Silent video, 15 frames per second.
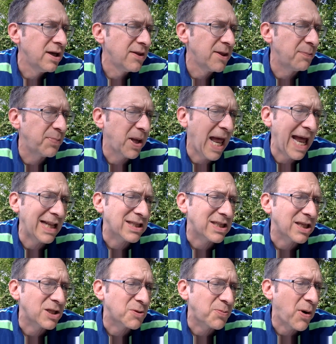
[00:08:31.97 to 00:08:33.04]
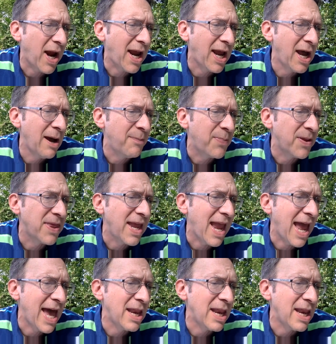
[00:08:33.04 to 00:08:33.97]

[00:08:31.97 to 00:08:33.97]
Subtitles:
the plants that sprang up and the